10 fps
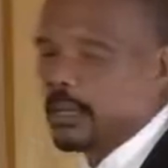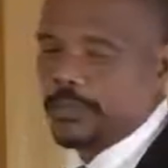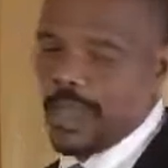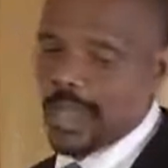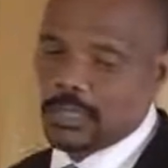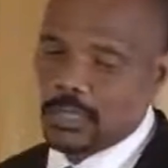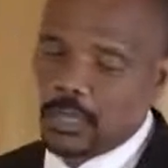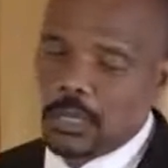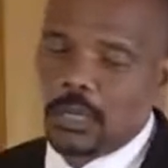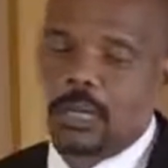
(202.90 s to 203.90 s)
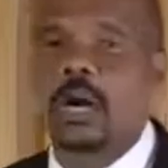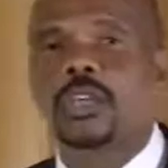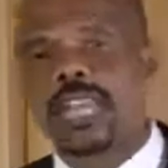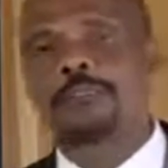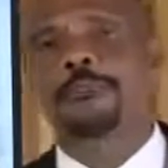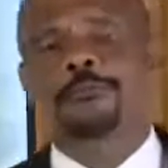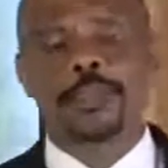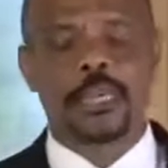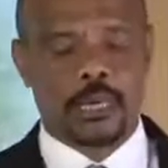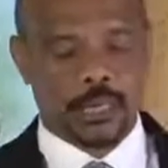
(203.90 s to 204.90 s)
that you never
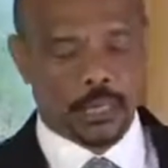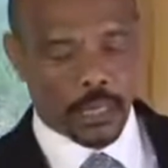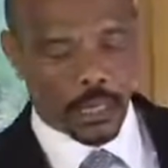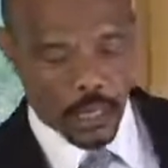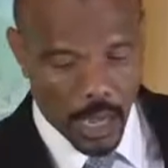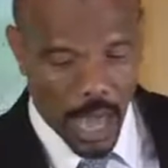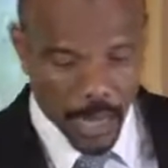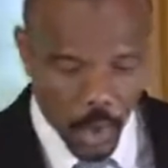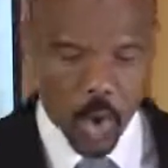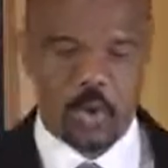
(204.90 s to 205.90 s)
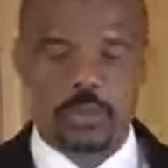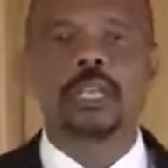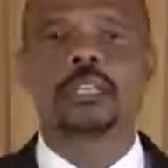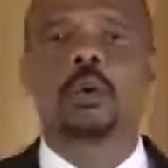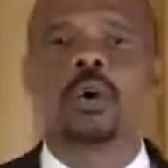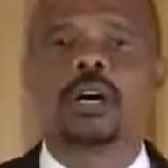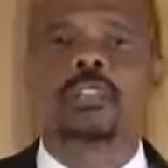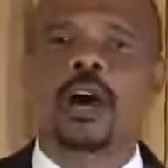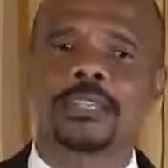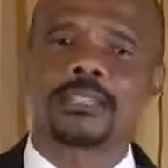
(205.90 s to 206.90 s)
feel alone in the world
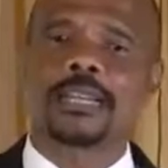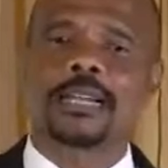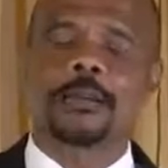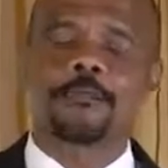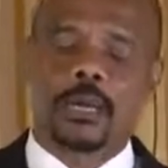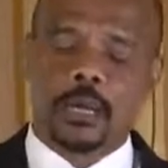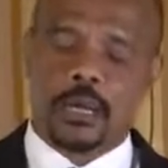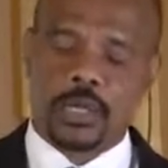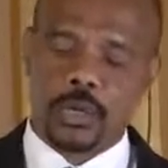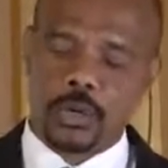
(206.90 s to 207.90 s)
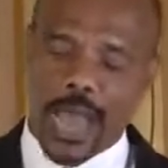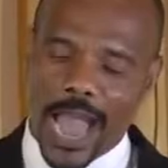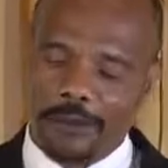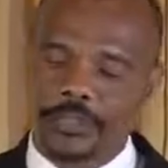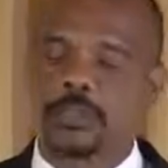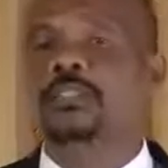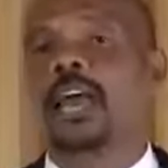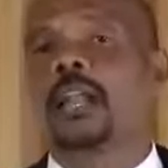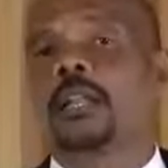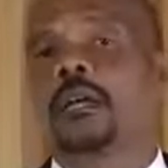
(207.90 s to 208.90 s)
until you have to
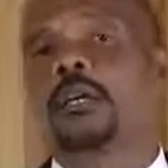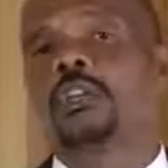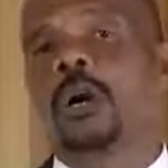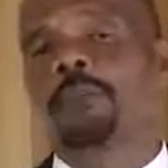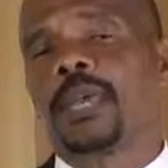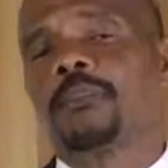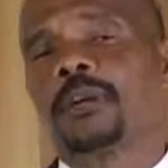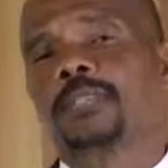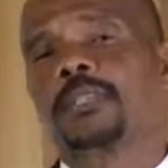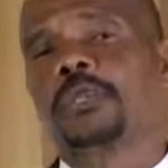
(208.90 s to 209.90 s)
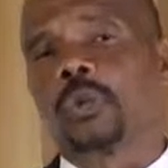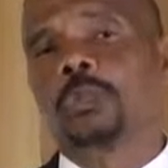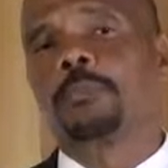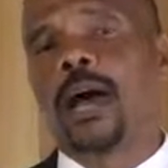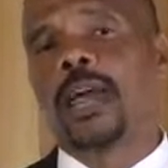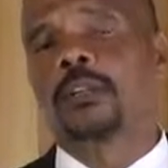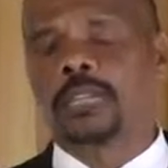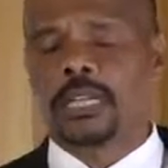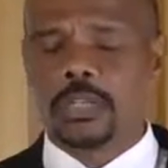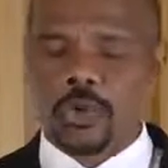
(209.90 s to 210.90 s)
tell your parents goodbye,
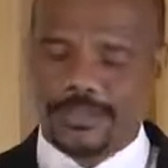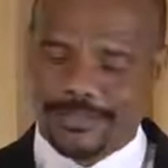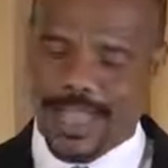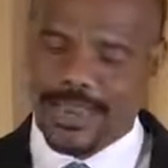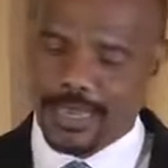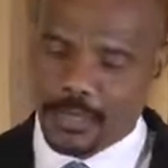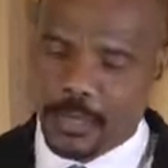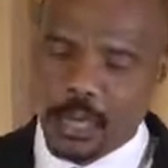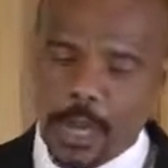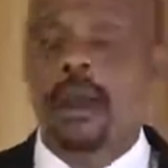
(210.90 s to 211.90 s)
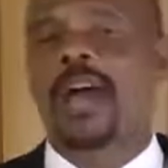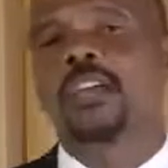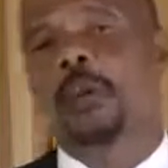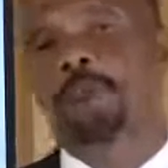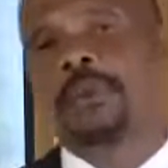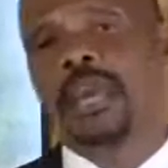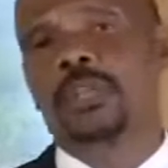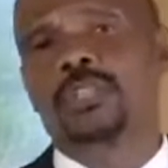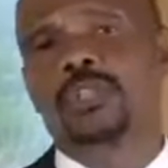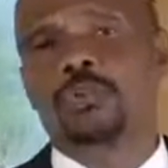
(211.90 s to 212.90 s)
until you are standing by your
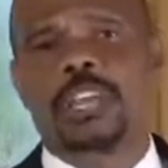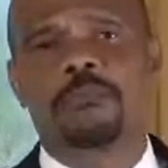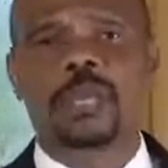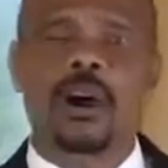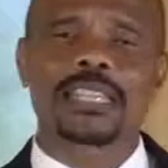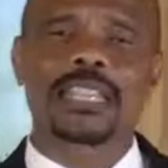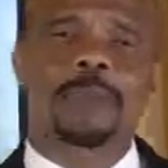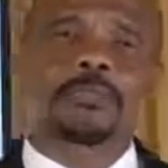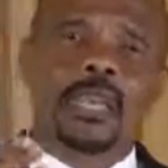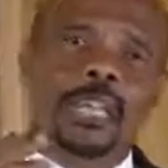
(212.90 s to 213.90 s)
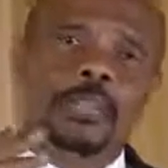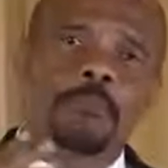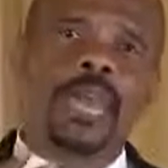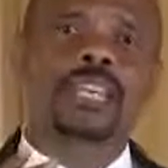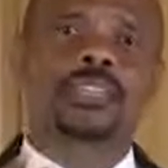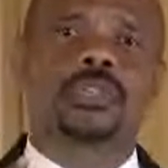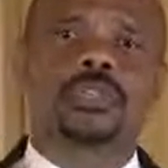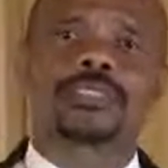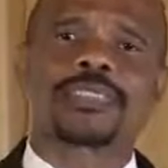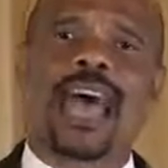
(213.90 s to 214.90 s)
parents' grave, because it makes
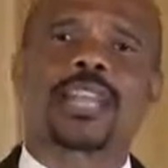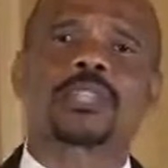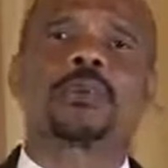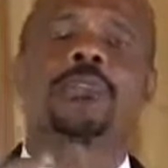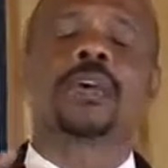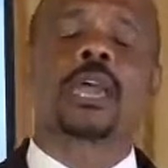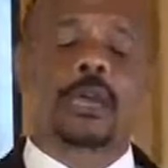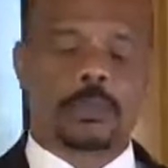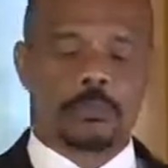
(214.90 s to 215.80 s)
you start to think